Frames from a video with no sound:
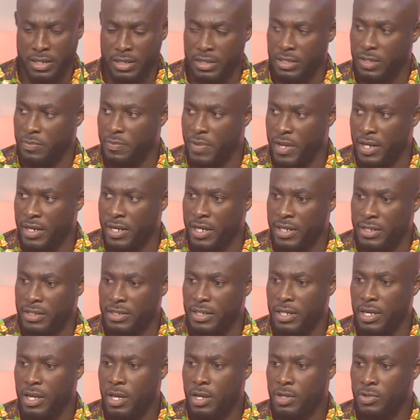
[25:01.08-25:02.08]

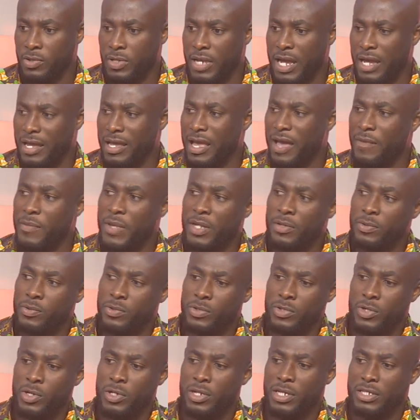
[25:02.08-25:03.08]
independent, so that government
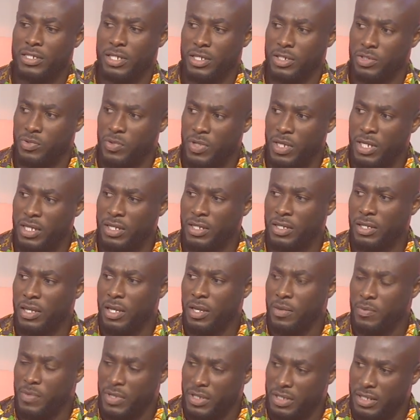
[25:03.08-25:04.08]
will not necessarily
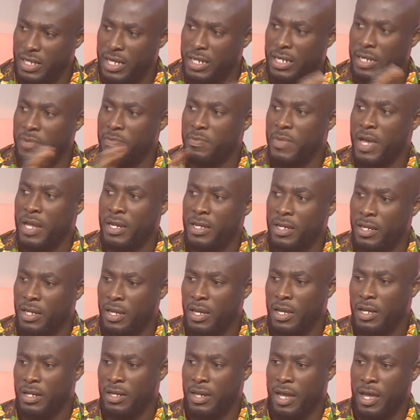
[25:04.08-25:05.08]
be sending money
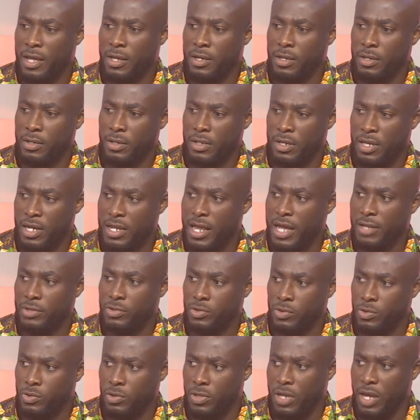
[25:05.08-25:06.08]
that
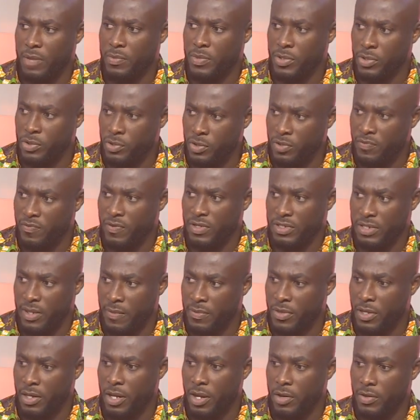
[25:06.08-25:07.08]
hitherto could have been used for
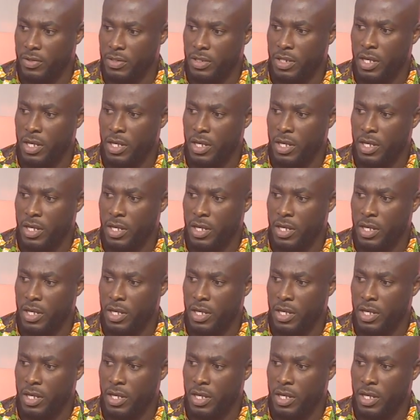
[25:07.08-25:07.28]
something else.